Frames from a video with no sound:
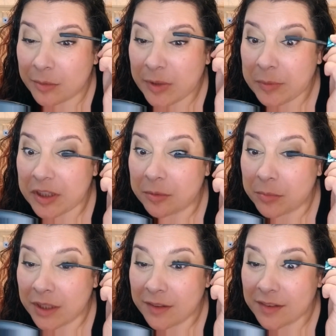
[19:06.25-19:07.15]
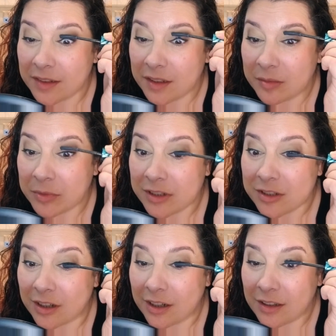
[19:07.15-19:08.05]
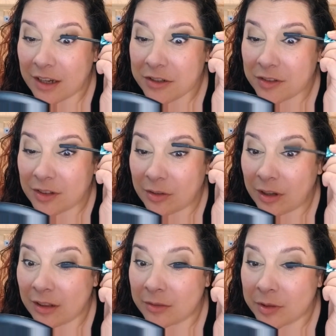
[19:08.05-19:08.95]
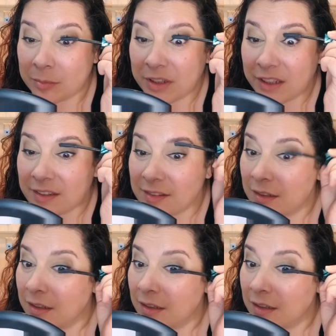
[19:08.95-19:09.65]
maybe it means that it makes your eyelashes go all over the place.